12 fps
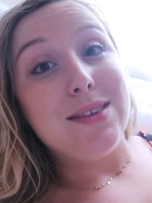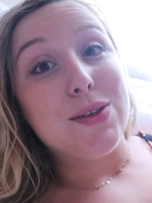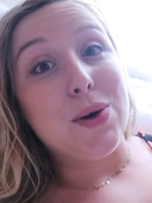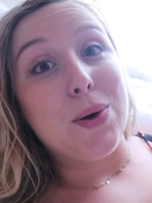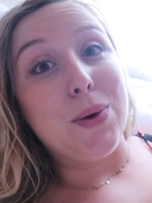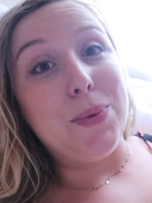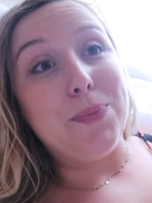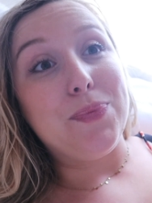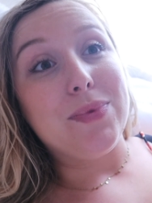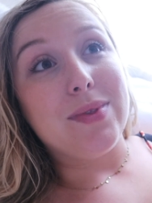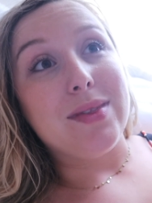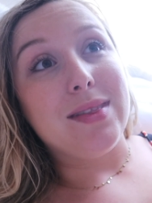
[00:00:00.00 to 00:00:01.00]
so
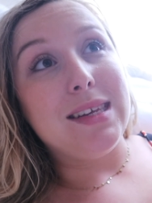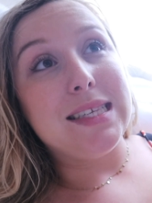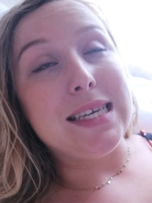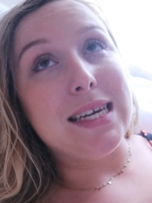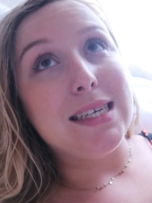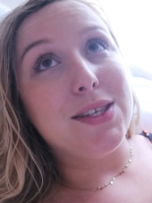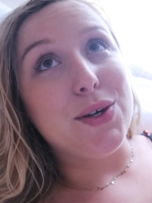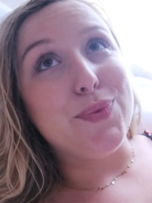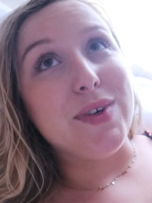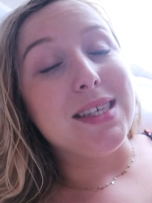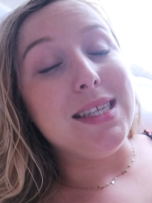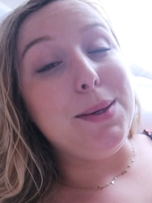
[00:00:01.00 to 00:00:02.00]
the sand is
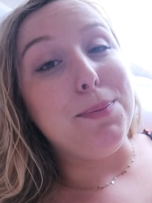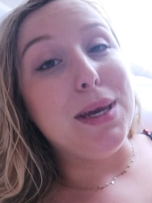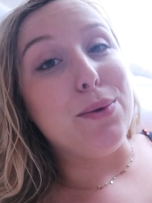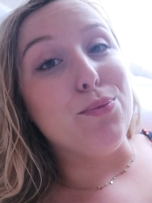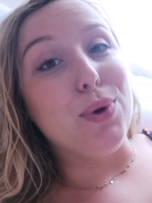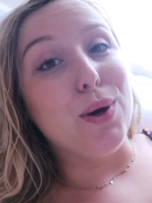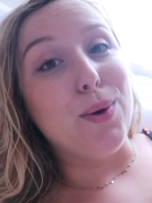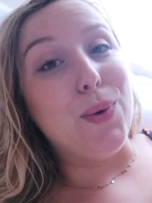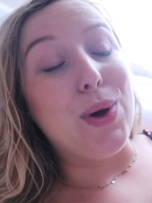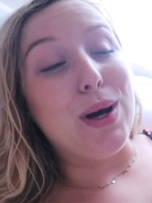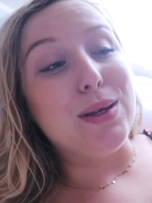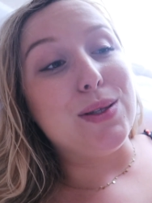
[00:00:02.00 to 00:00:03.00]
obviously being
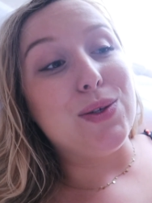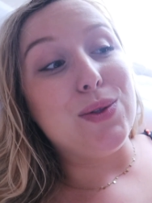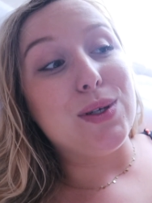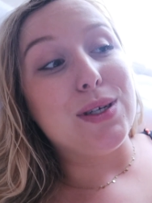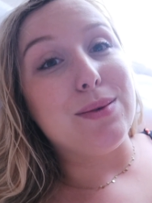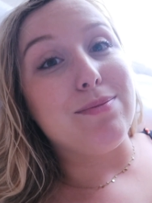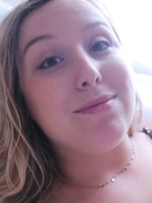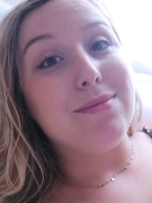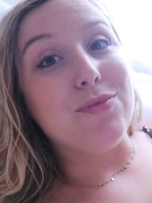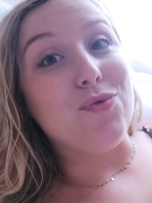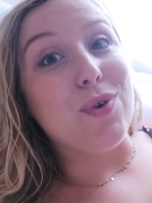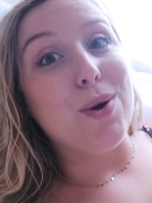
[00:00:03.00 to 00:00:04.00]
blown onto the
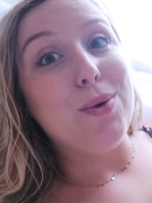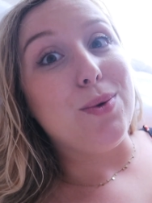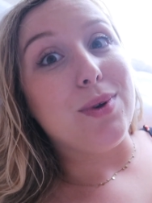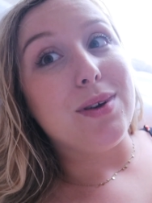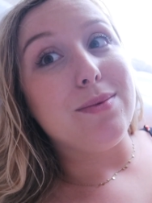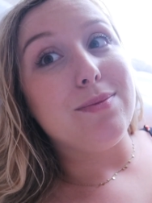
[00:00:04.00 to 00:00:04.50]
road.